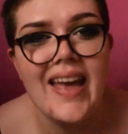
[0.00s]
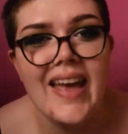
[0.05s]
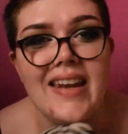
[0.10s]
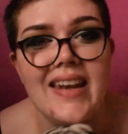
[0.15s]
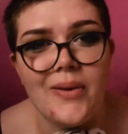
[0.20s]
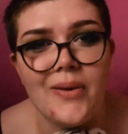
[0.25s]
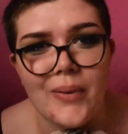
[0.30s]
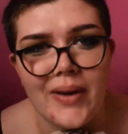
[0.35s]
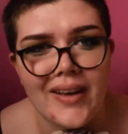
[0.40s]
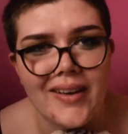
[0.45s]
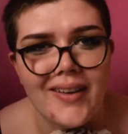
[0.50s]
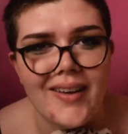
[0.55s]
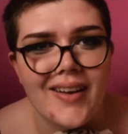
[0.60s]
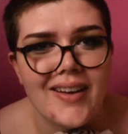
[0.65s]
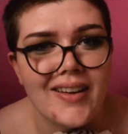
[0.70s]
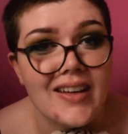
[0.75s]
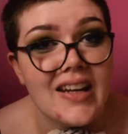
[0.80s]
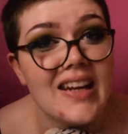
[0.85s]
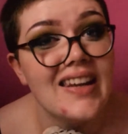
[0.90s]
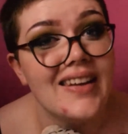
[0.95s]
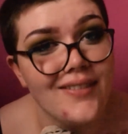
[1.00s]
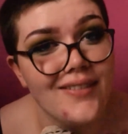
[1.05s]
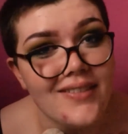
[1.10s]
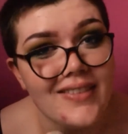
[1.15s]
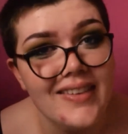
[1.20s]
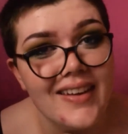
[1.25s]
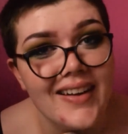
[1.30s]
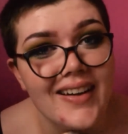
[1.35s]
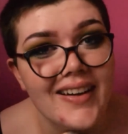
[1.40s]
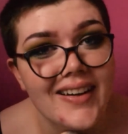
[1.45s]
Anyway, I'm going to leave
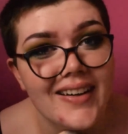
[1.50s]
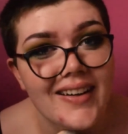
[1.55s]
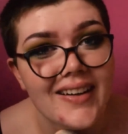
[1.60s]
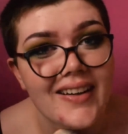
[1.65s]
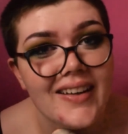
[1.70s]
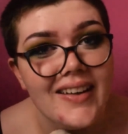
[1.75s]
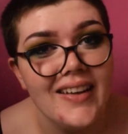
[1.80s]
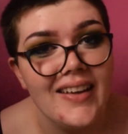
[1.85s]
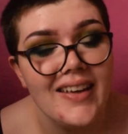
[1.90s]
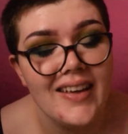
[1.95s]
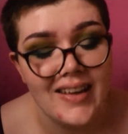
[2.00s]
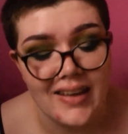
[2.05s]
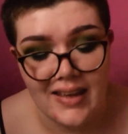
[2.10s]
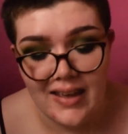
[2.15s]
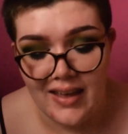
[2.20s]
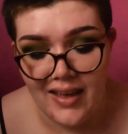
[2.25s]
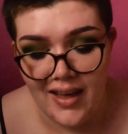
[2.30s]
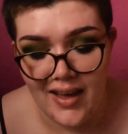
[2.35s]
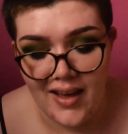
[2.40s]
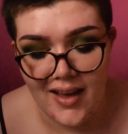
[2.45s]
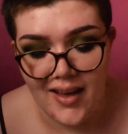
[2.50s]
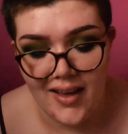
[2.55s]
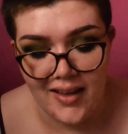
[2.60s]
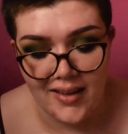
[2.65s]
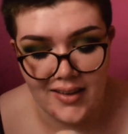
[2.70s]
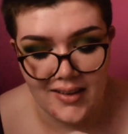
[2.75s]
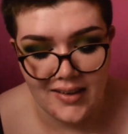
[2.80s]
it there. Uh,